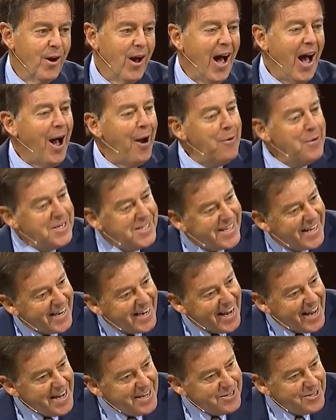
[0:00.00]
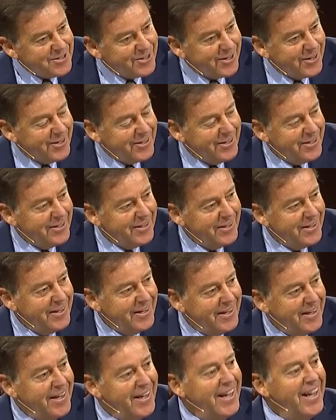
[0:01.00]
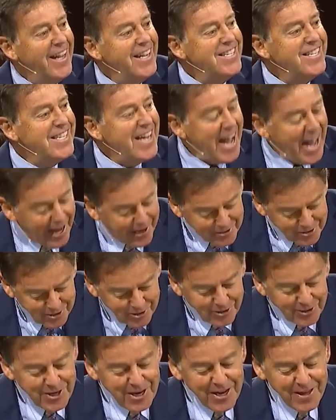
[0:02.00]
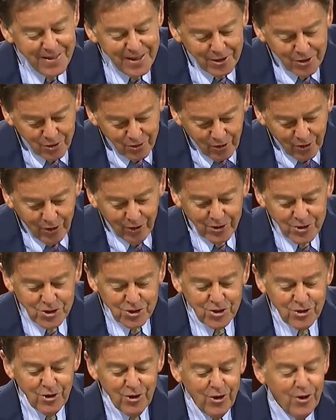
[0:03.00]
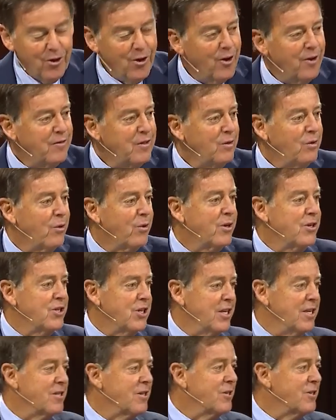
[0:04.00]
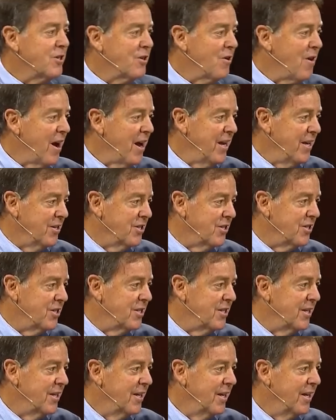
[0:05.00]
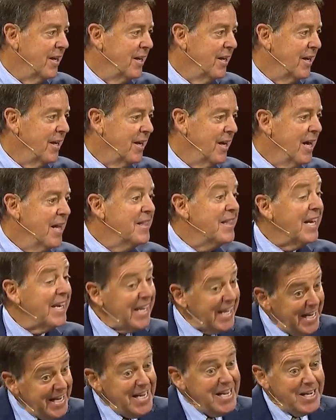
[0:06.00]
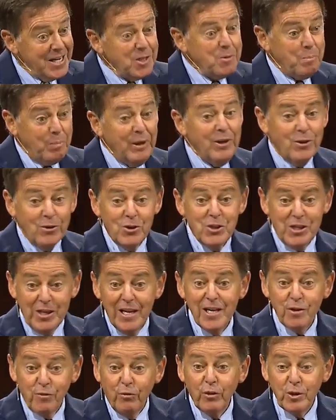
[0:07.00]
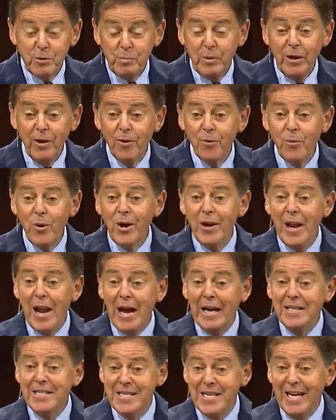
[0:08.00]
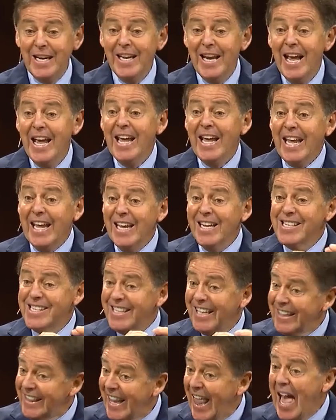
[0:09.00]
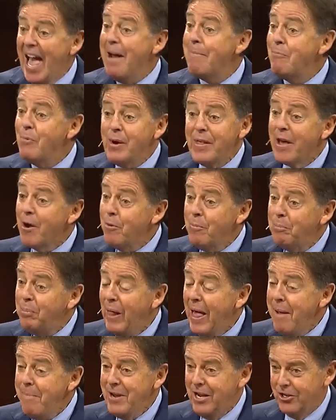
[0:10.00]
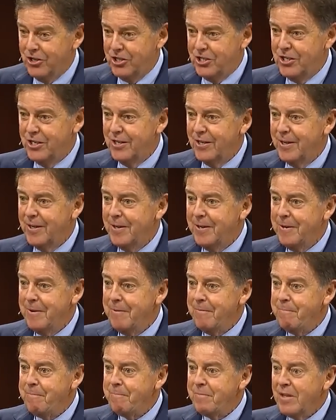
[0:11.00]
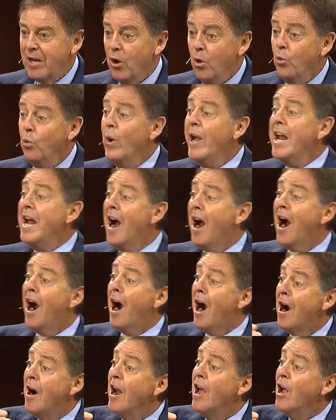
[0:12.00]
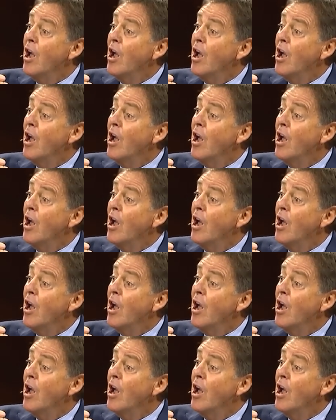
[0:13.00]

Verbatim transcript: How is that answered? It's answered in the cross of the Lord Jesus Christ. That he is, Peter says, 1 Peter 1:19, he is the lamb without blemish. We are